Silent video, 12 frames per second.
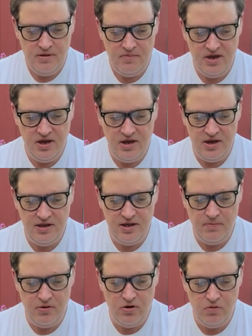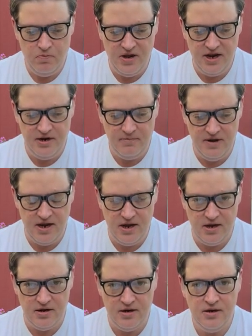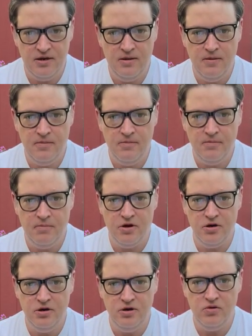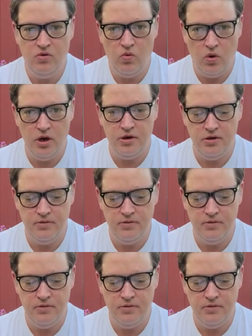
Behind the Propane Man, Part 1.